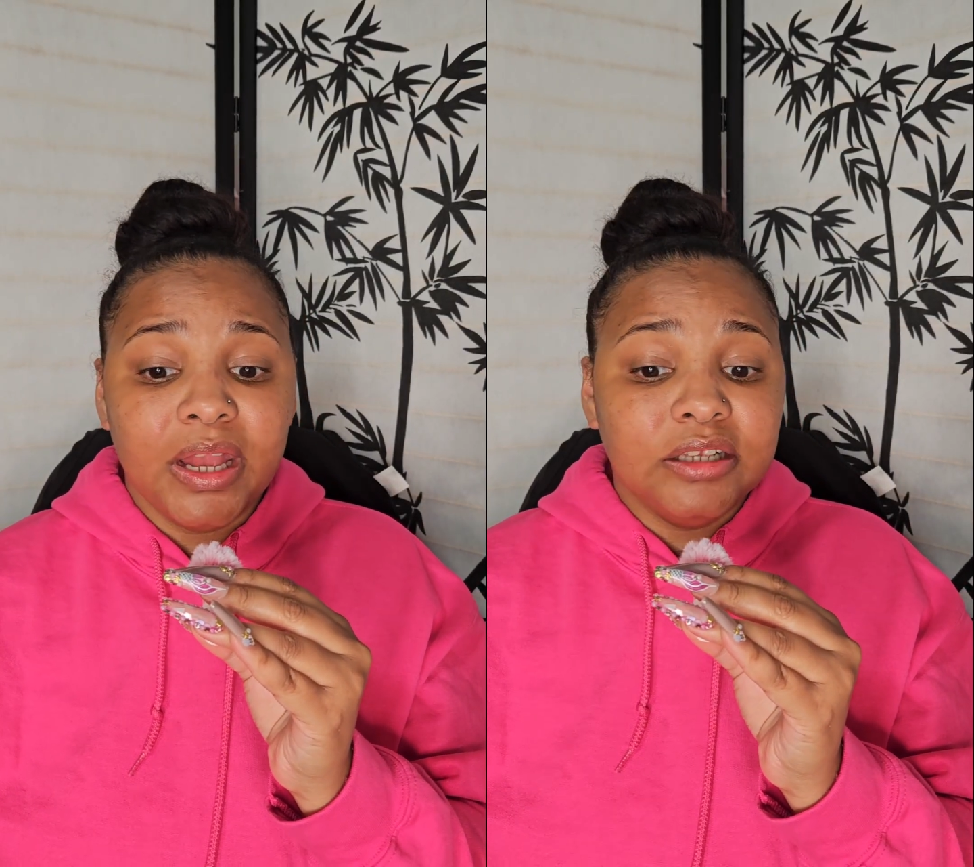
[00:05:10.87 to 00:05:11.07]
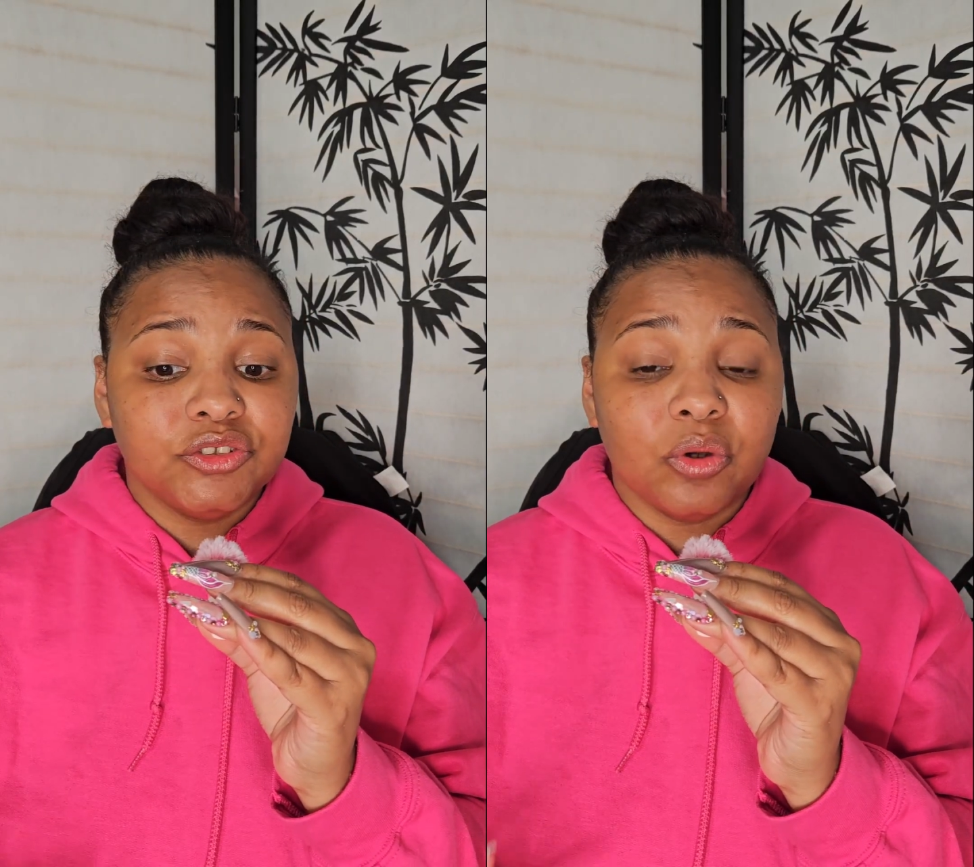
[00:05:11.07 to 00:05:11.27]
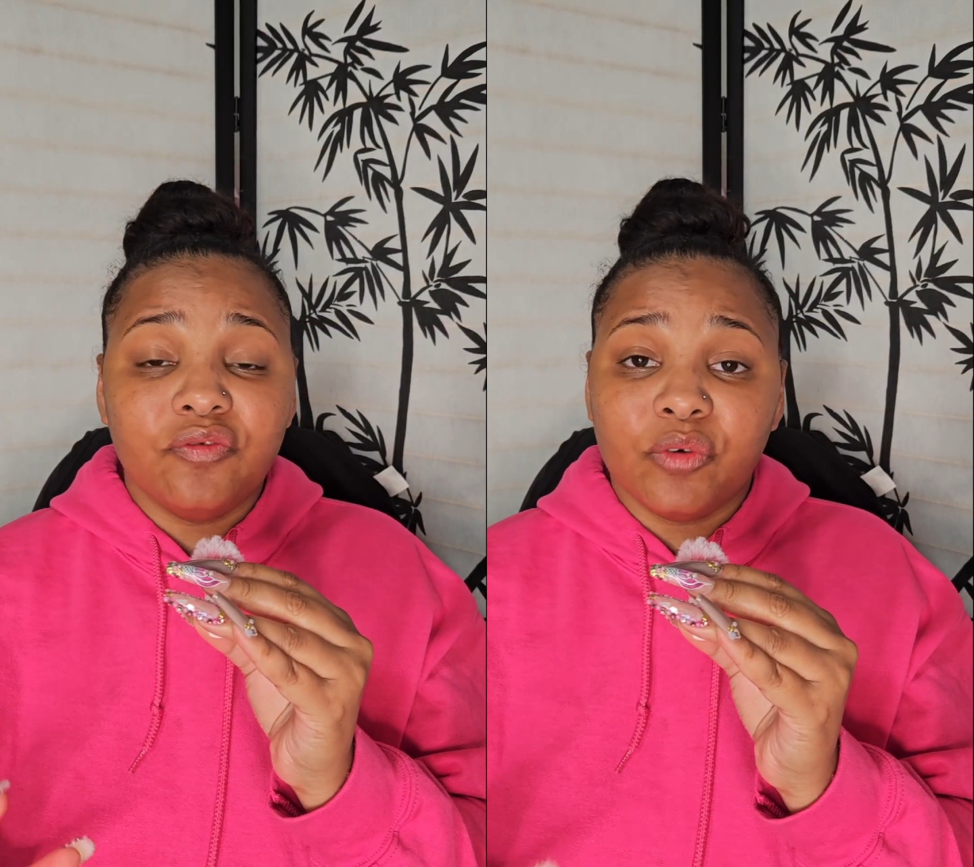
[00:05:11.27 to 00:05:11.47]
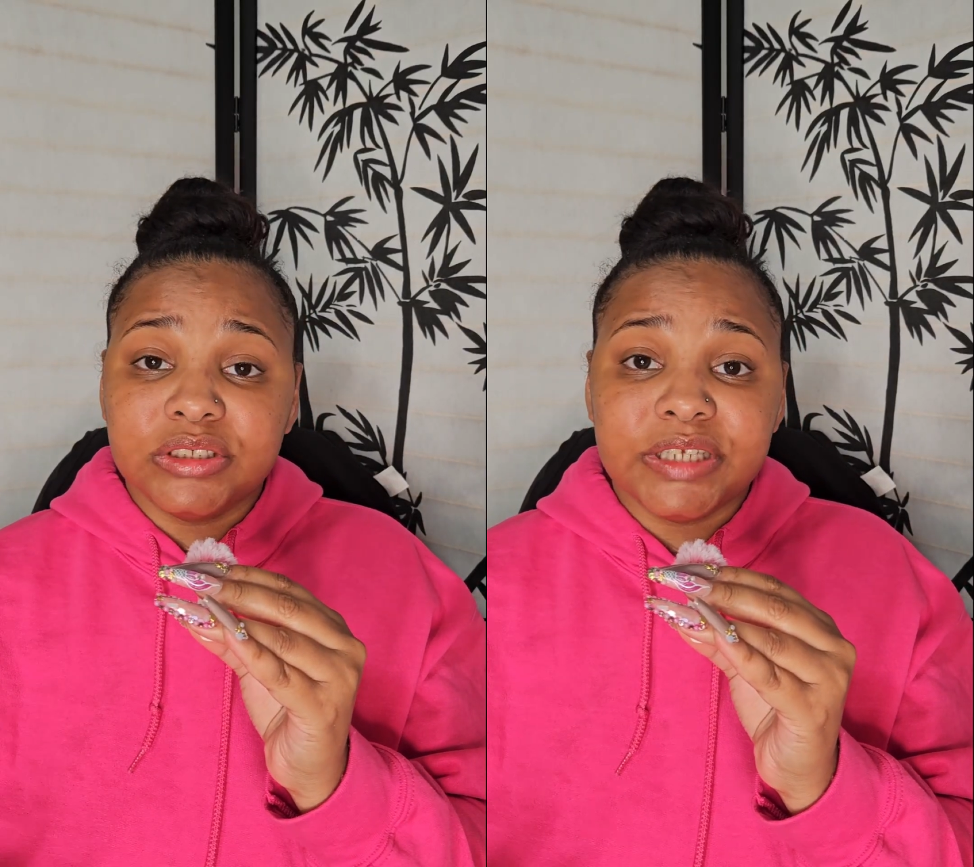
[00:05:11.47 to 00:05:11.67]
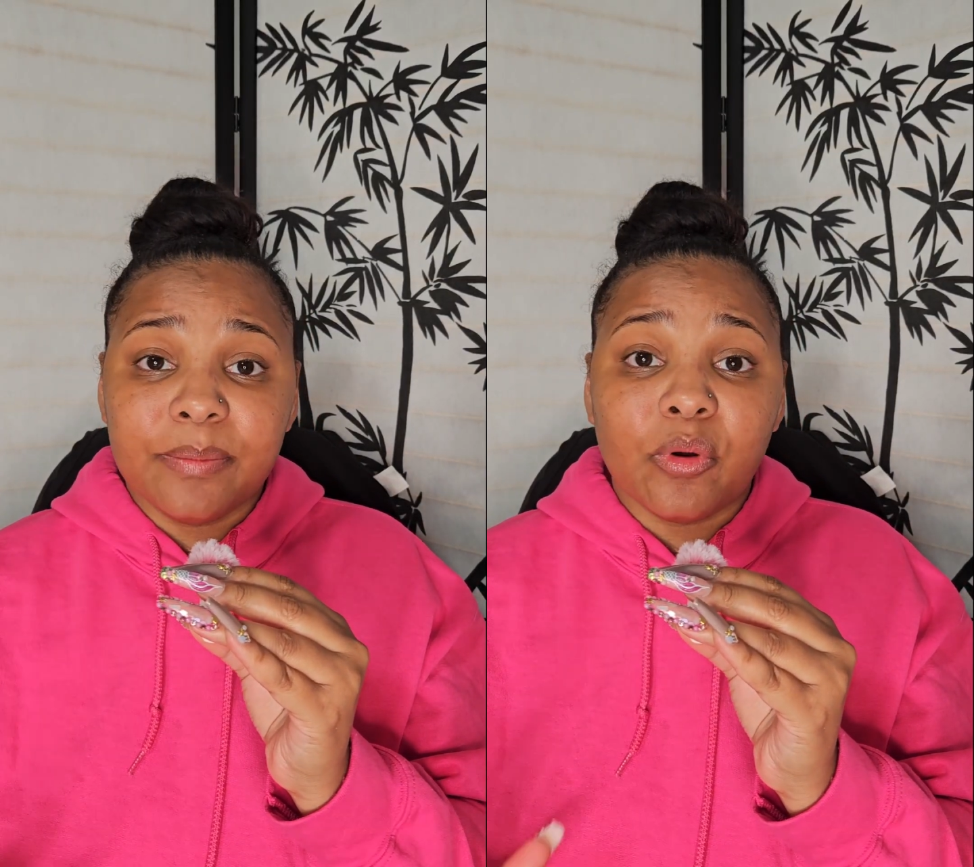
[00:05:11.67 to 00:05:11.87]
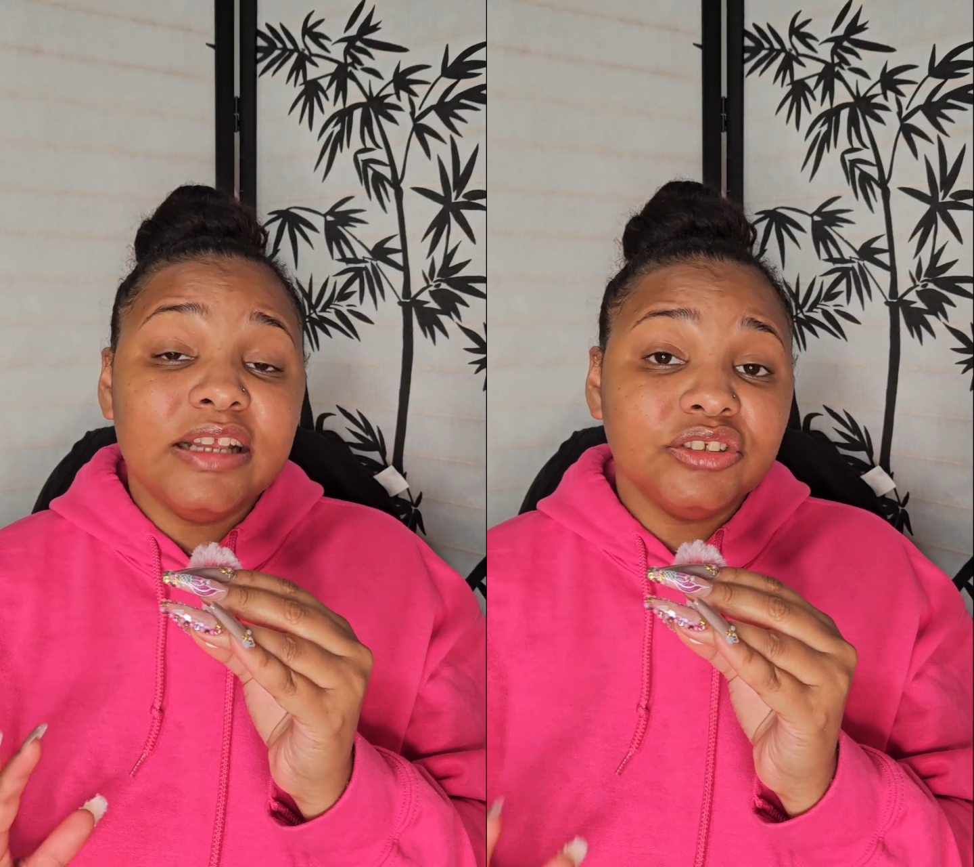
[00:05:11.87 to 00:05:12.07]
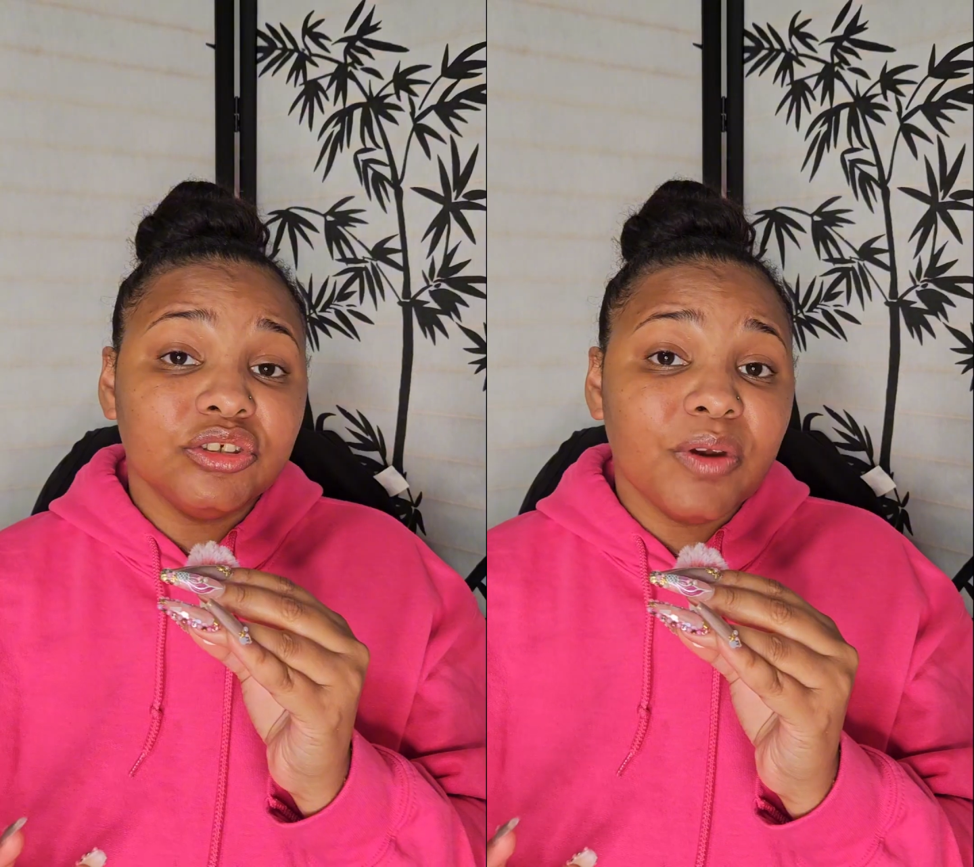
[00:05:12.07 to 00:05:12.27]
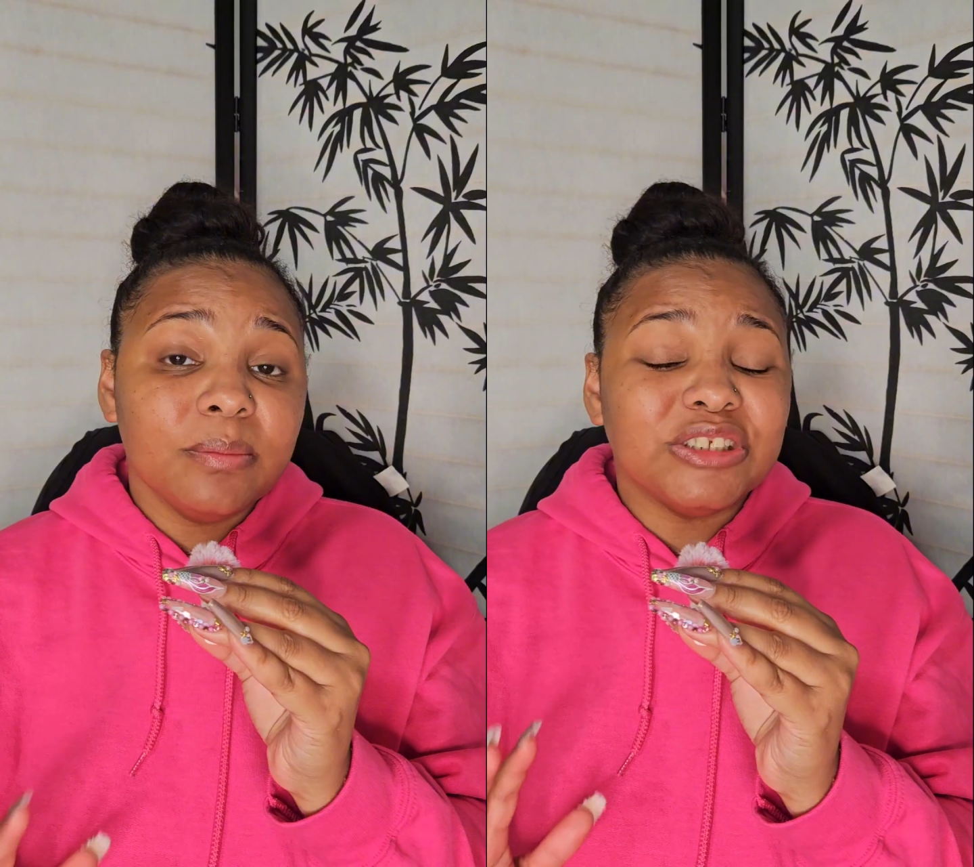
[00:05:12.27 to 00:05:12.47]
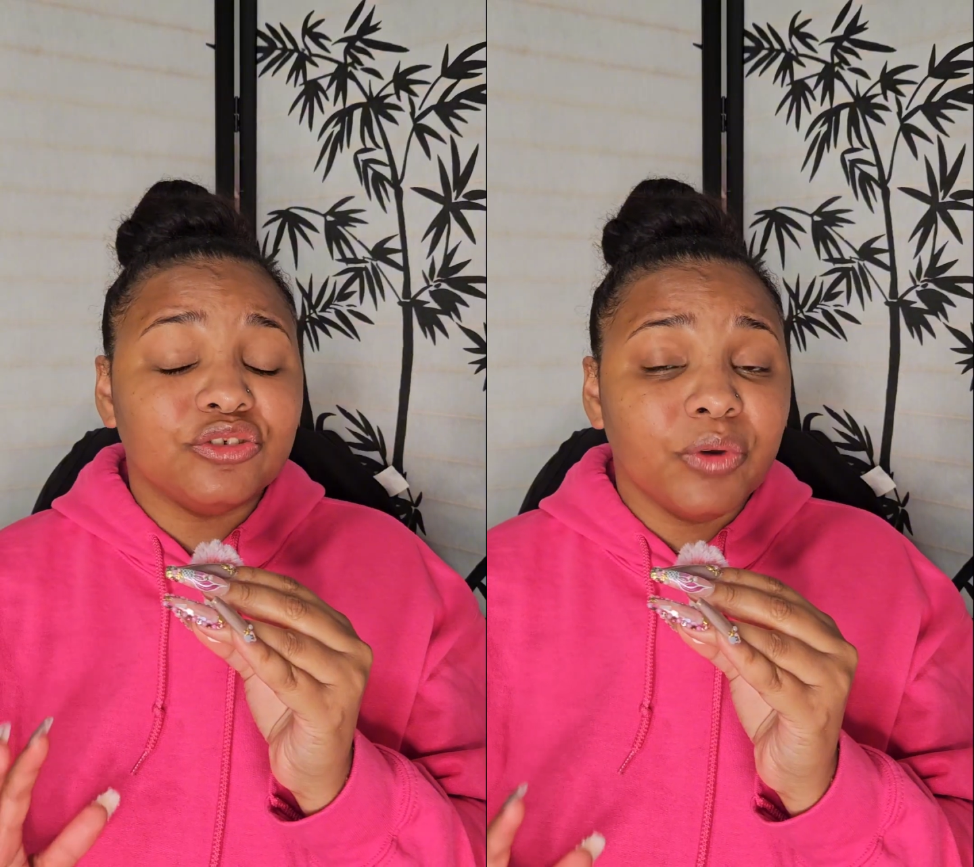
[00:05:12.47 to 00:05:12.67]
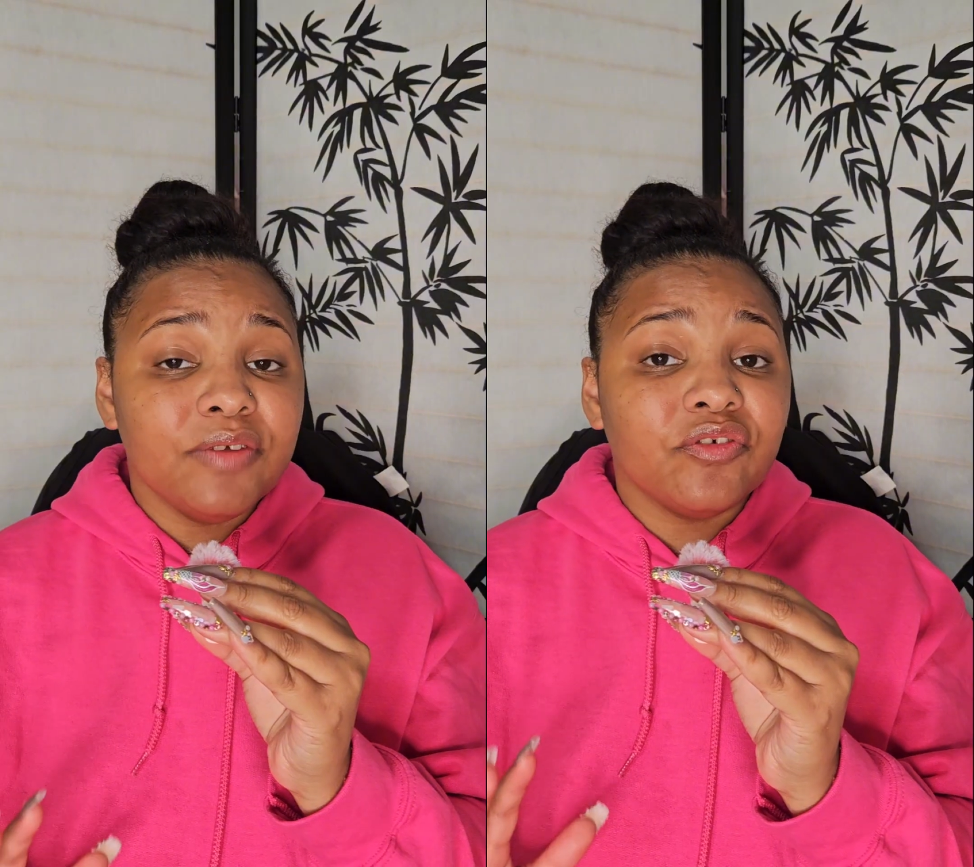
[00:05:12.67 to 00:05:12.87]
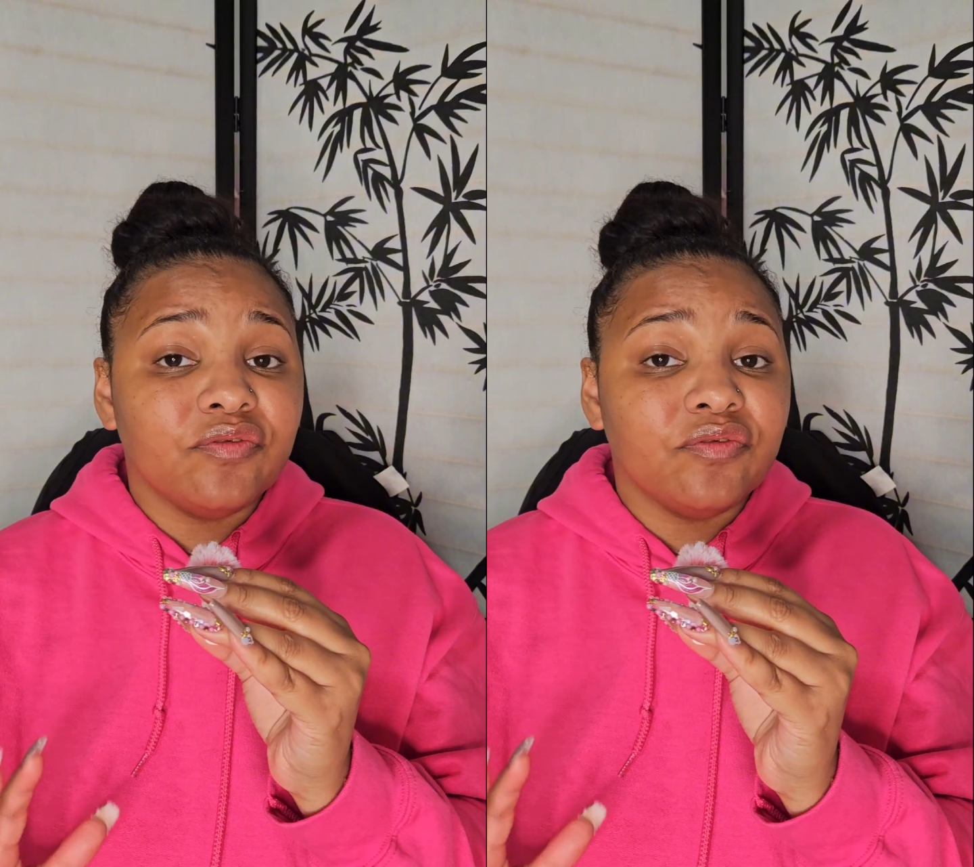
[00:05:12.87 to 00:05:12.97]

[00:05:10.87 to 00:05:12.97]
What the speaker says: So for example, Instagram is great for